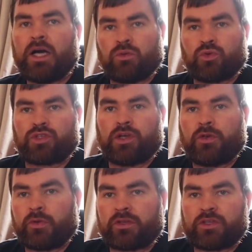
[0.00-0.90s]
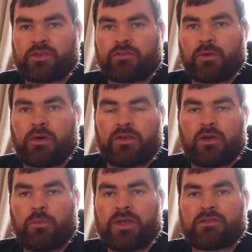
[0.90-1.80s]
and also there's a few other
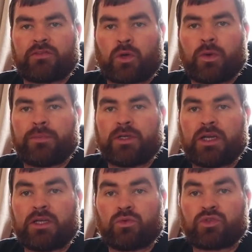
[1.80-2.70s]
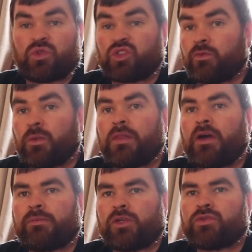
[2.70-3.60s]
little bits of equipment and also software
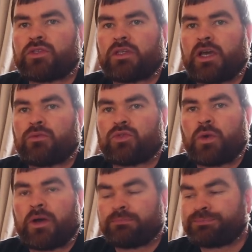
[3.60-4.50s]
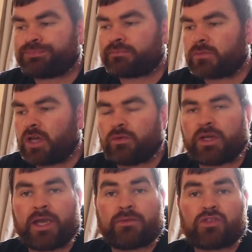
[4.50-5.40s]
that I'm using now as well.
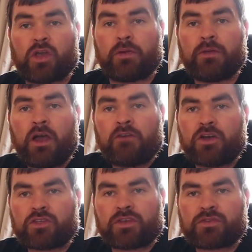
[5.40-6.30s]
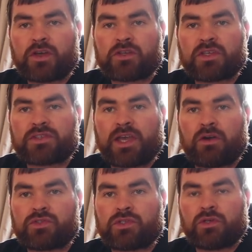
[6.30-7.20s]
Okay, so first things first, let's get
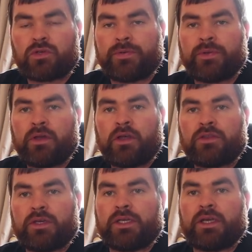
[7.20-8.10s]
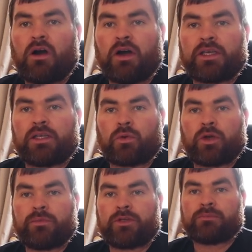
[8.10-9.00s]
on to the hiking
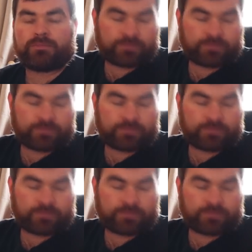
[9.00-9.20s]
equipment.